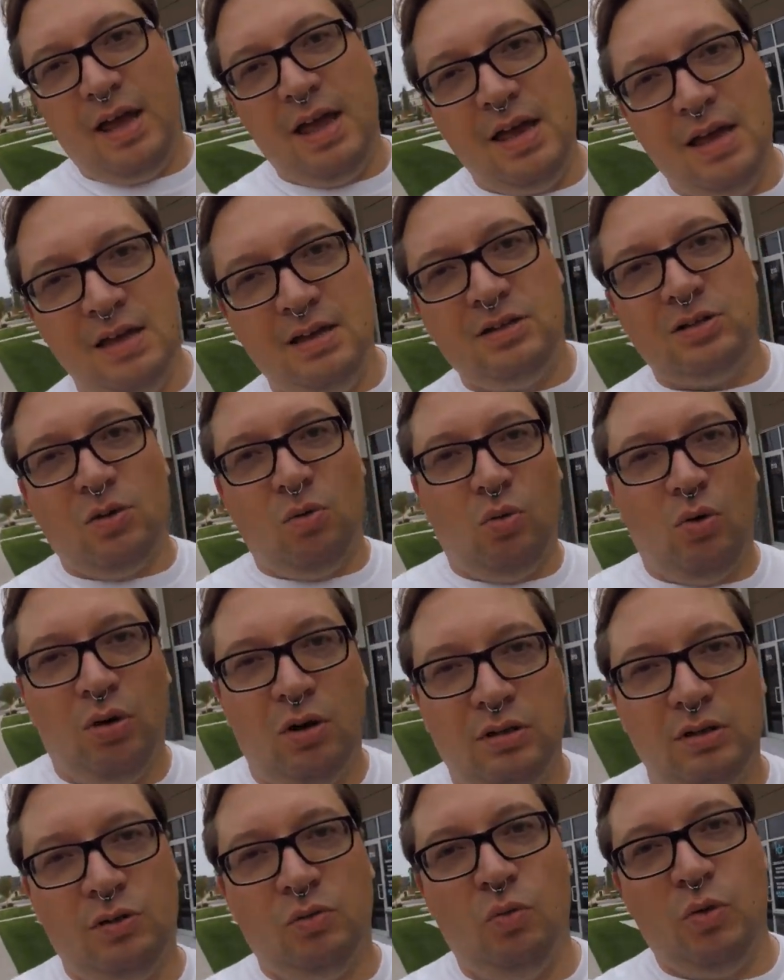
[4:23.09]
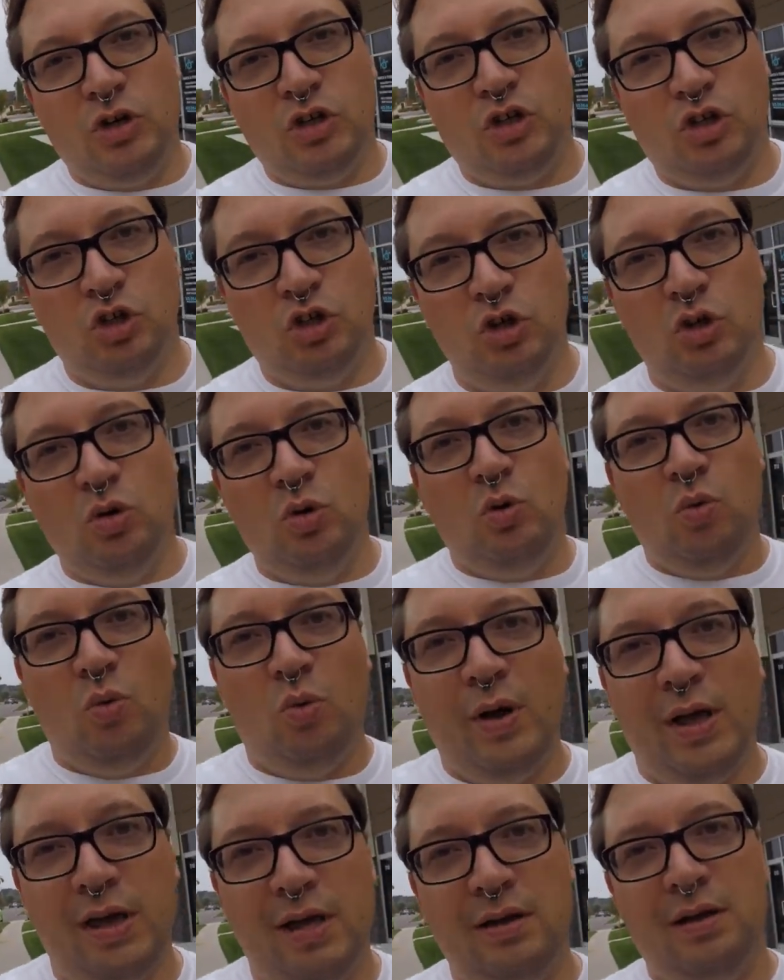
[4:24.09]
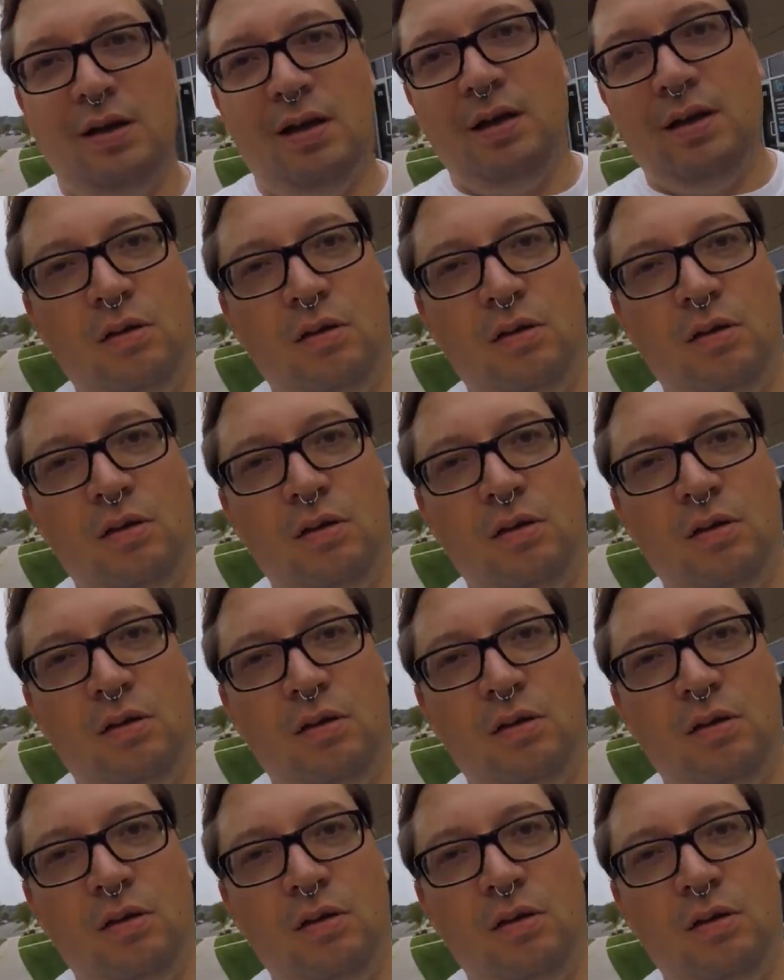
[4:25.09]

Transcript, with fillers: is a world in which you win